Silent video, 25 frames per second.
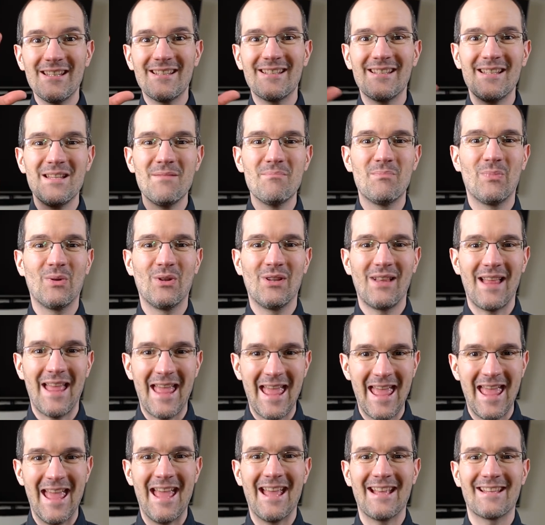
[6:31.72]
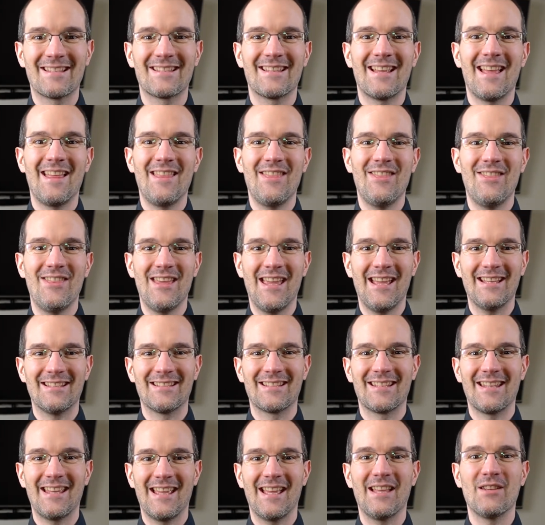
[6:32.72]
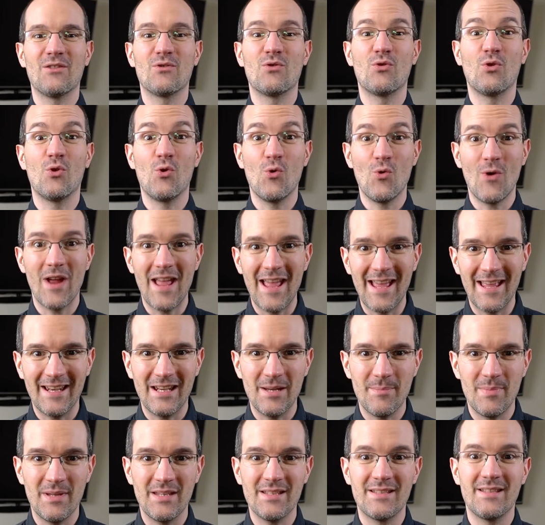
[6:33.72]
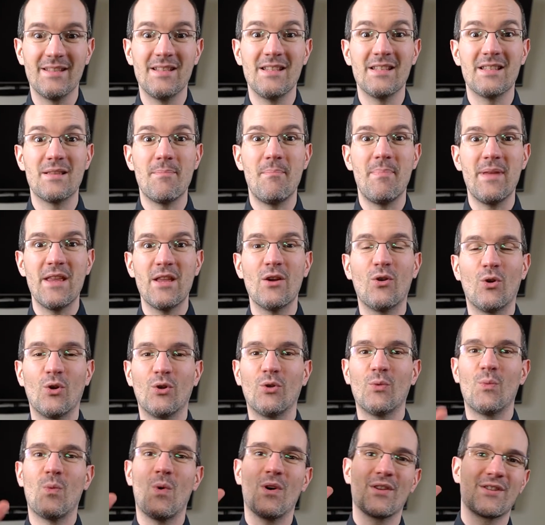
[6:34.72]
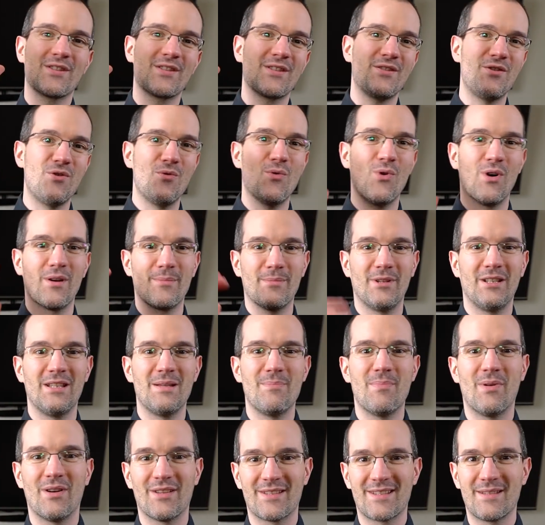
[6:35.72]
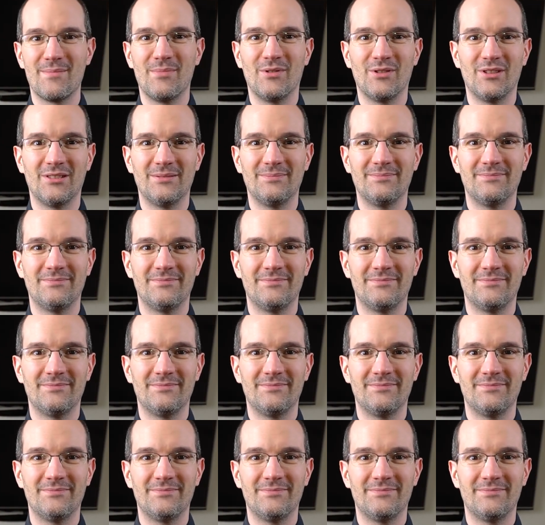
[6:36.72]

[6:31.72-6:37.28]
simple hacks that can grow any business beyond what's normally possible.